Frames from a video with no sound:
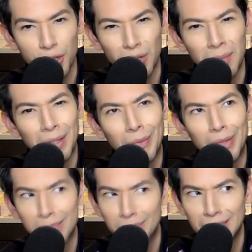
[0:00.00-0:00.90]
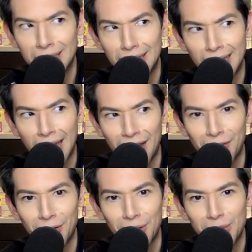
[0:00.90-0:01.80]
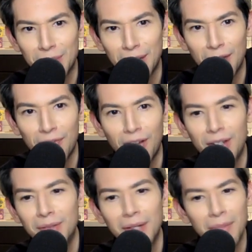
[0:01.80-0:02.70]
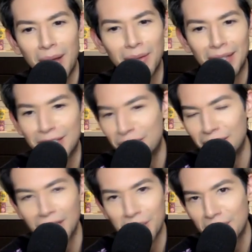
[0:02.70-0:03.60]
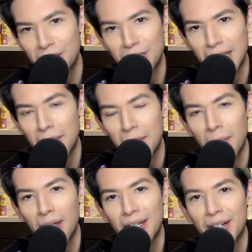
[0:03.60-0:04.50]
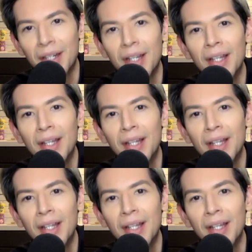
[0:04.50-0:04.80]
And I'm like, what is Melissa going to have her own spinoff on about? Like, she literally just came up on here.